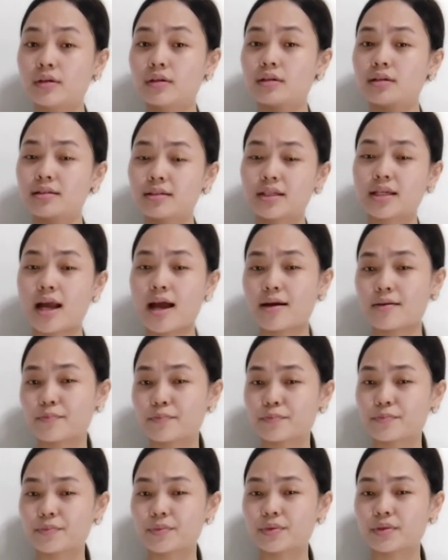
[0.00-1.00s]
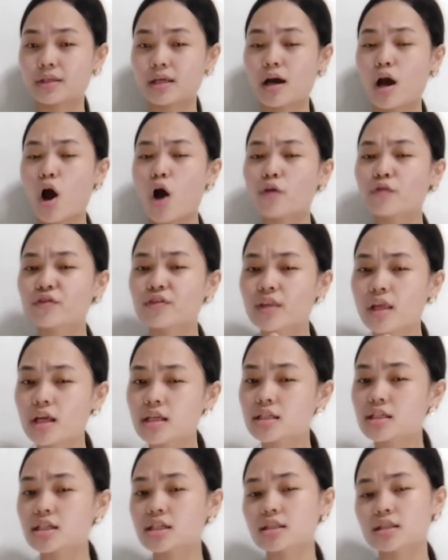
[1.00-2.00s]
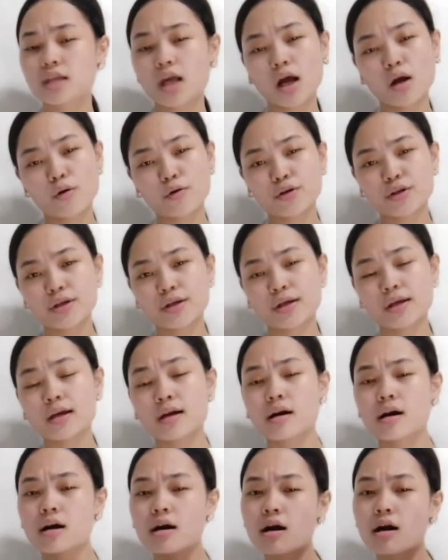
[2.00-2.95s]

The stacking of additional stories